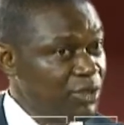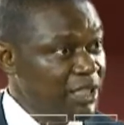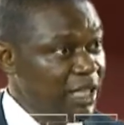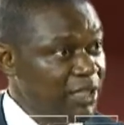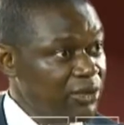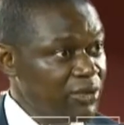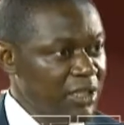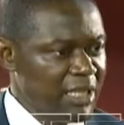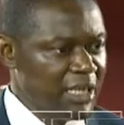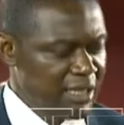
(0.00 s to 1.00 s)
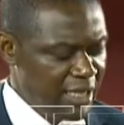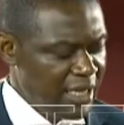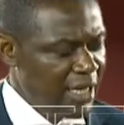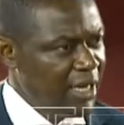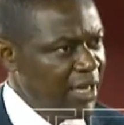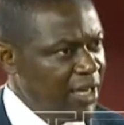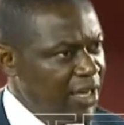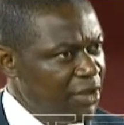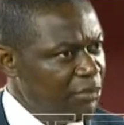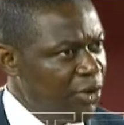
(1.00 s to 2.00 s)
challenge to say that
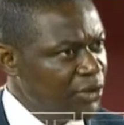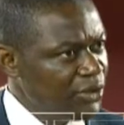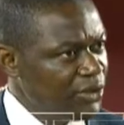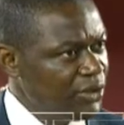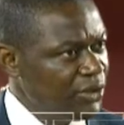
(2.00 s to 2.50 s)
he bought